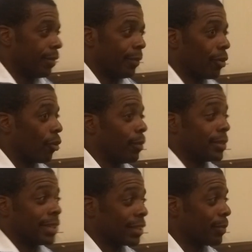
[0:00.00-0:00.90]
I mean, Goldman
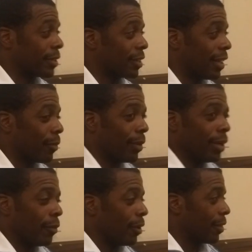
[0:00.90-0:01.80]
Sachs makes a lot of money.
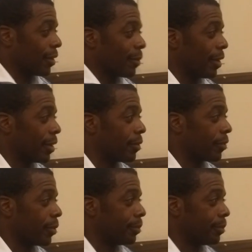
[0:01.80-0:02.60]
Where do you think the money comes from?